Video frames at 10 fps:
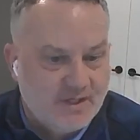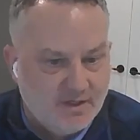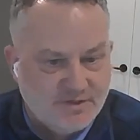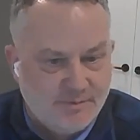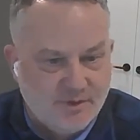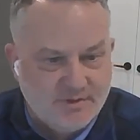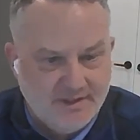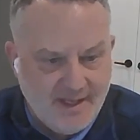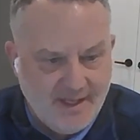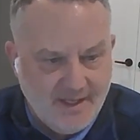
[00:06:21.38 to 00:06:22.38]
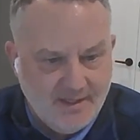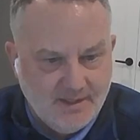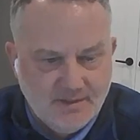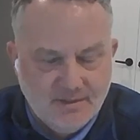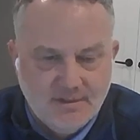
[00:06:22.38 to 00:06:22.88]
customer today
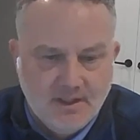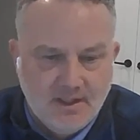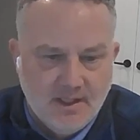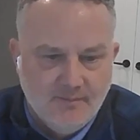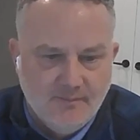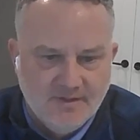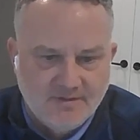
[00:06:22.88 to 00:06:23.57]
is